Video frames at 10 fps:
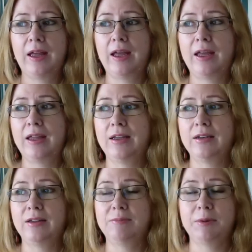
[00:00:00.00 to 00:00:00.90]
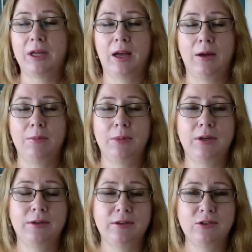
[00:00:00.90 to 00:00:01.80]
And it's become,
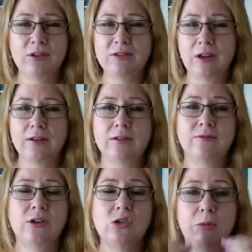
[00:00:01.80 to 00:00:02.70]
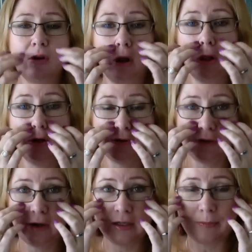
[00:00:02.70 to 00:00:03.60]
it's not a sinus infection, we've got a lot of
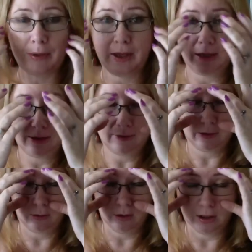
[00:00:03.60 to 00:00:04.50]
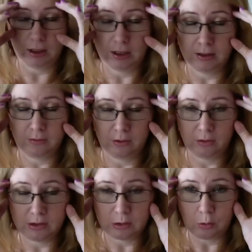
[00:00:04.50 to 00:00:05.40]
sinus pain. So right here is very,
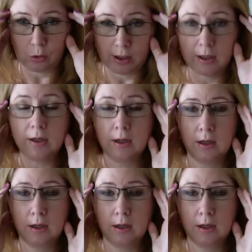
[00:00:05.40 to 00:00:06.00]
very sore.